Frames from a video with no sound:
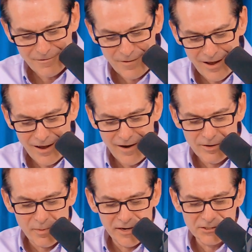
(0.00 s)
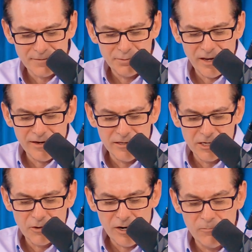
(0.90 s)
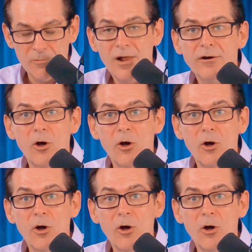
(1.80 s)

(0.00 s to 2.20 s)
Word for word: Come on, everybody's complaining in the green room.